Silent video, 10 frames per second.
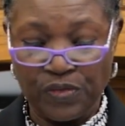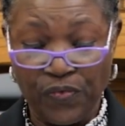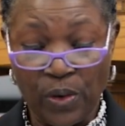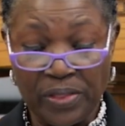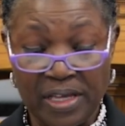
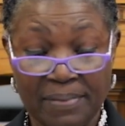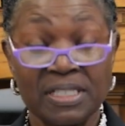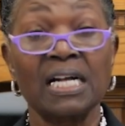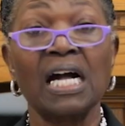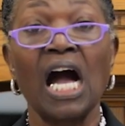for them
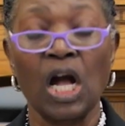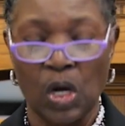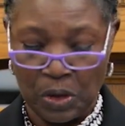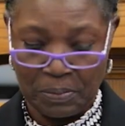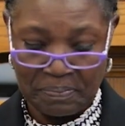to
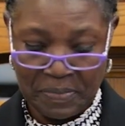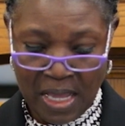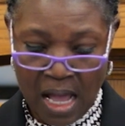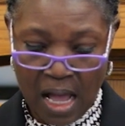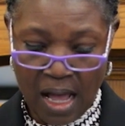conquer.
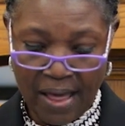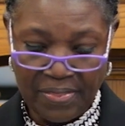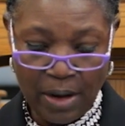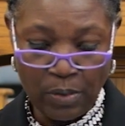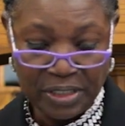
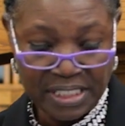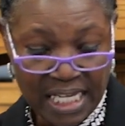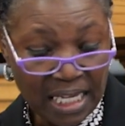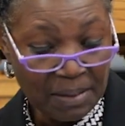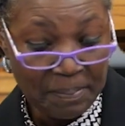They were
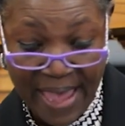seeking